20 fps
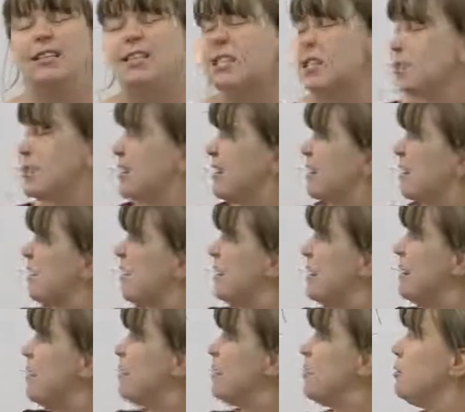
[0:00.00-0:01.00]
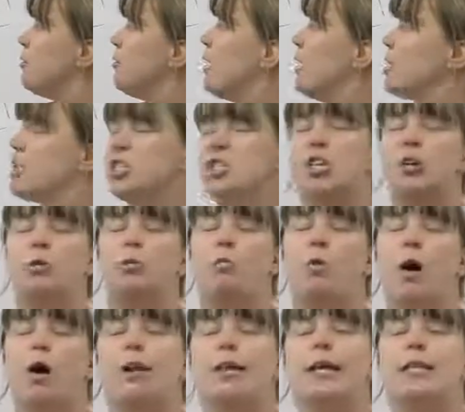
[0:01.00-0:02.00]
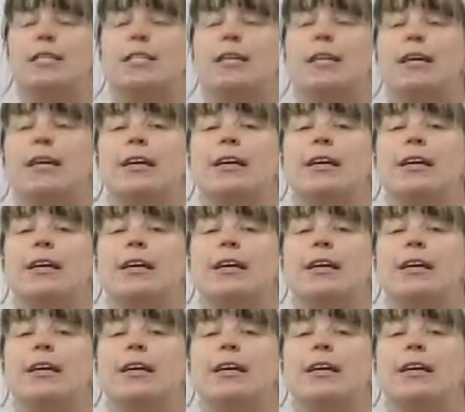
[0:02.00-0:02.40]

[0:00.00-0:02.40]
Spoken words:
So if you lost your wallet,